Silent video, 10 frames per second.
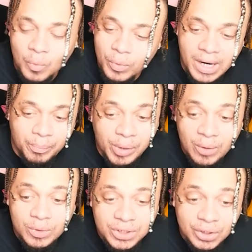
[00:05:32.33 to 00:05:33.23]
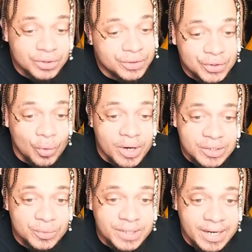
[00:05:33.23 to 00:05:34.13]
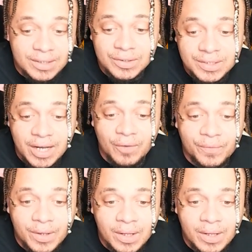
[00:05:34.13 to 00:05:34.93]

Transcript: We're not playing with children's toys. You said it yourself.